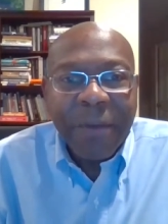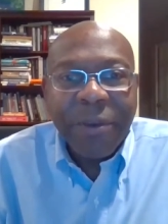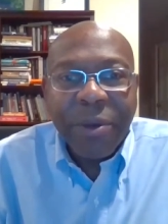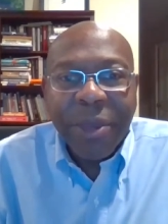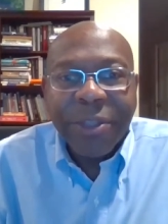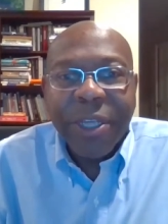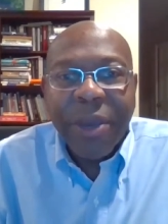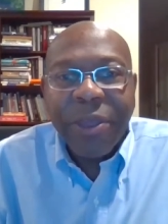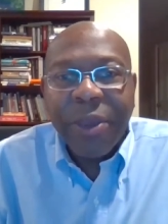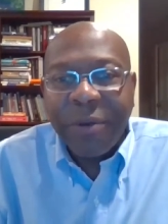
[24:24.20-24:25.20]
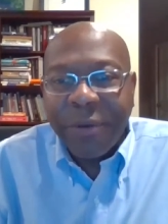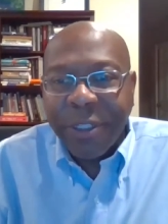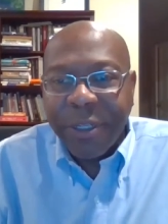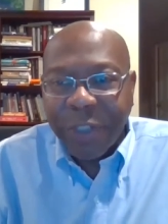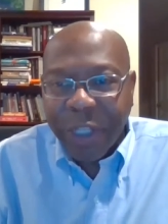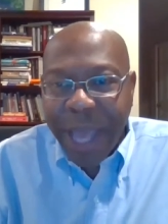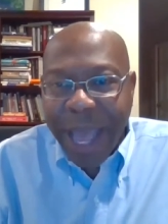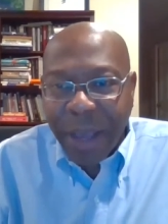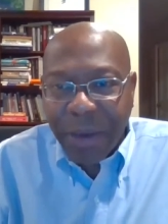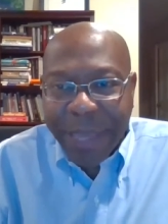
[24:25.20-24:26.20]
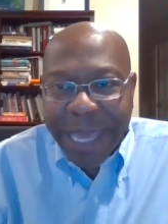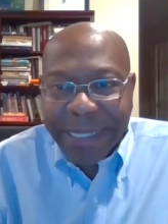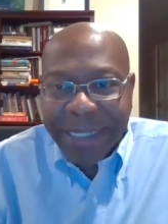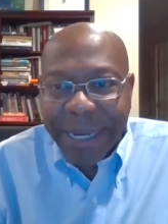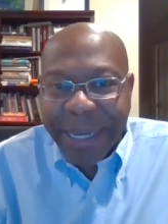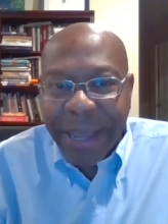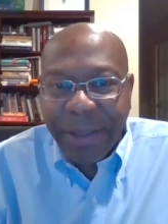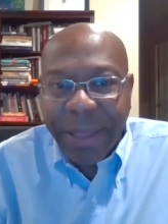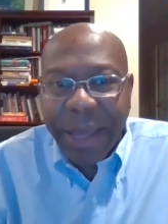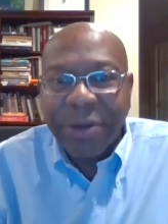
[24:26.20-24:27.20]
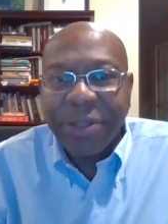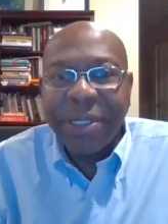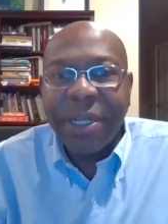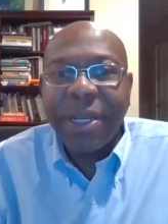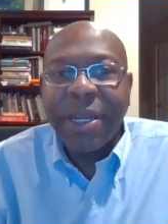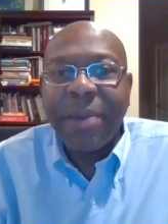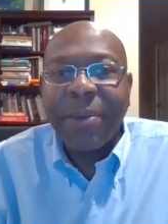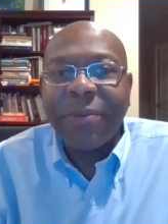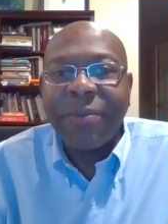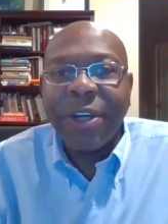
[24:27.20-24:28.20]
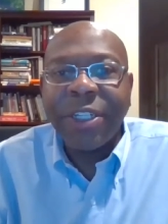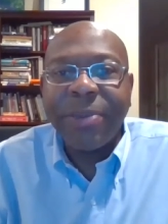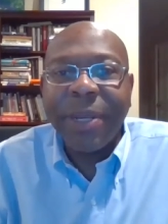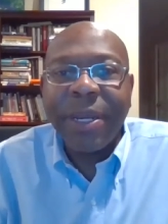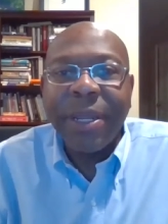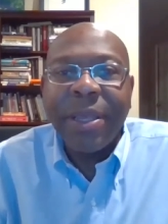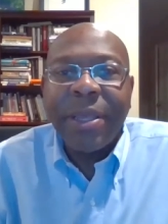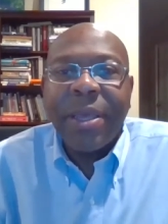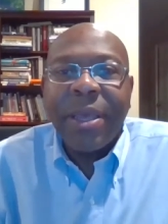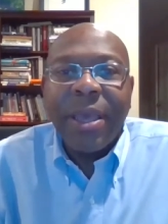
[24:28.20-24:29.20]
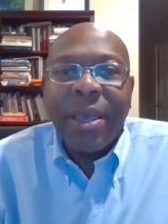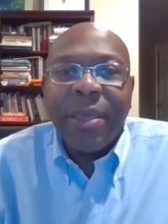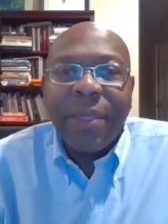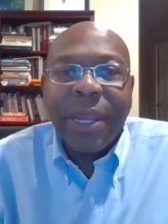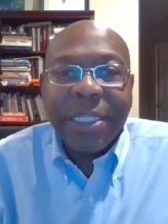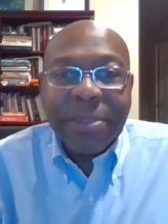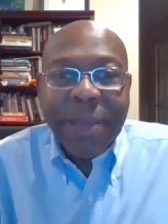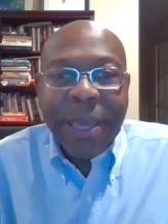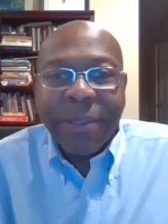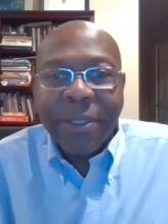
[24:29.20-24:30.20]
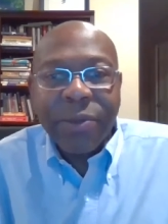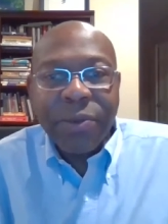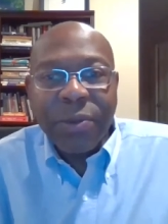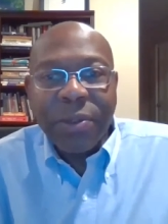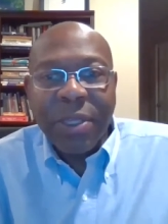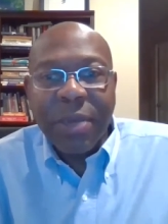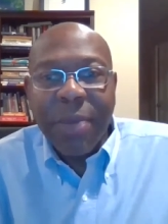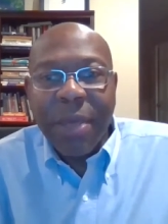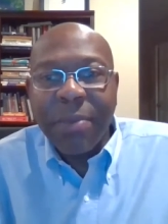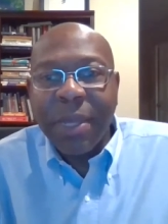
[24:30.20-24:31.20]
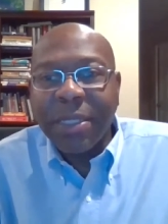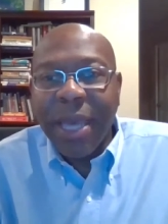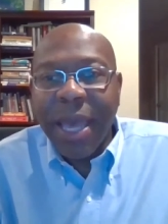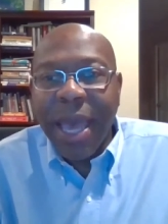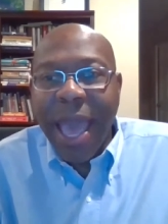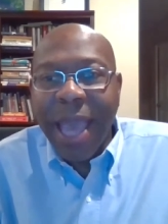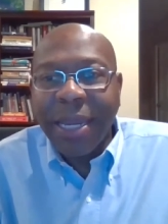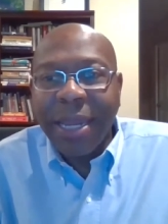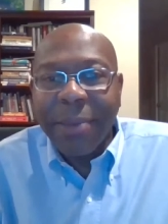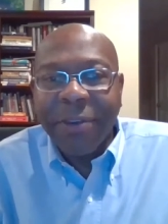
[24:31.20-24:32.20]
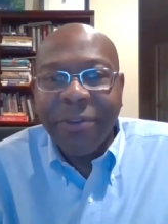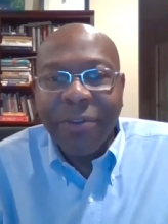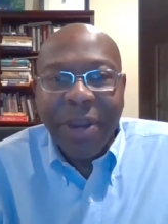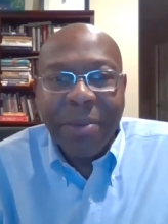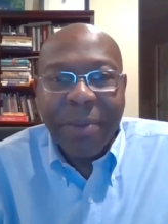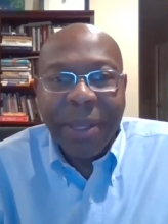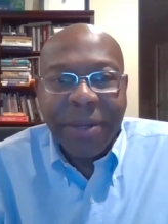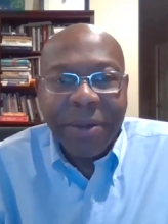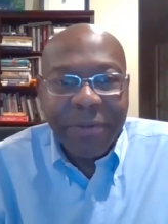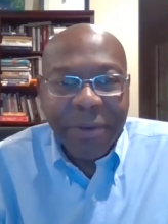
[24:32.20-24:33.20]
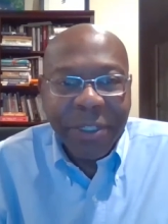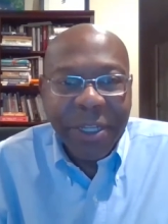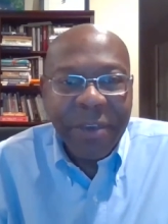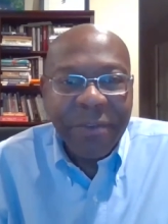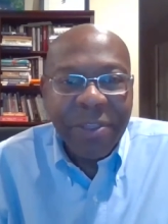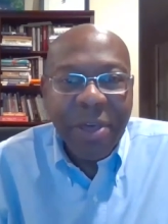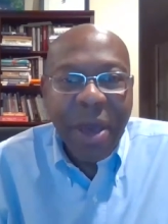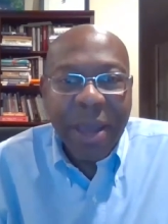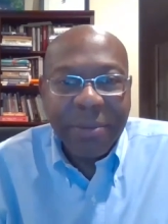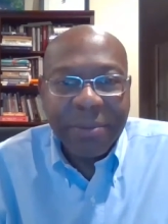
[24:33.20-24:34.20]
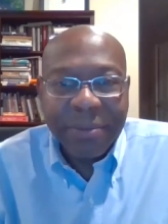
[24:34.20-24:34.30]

A few years ago, the University of Chicago began sending out letters to incoming freshmen that explained the school's commitment to academic freedom and diversity of thought,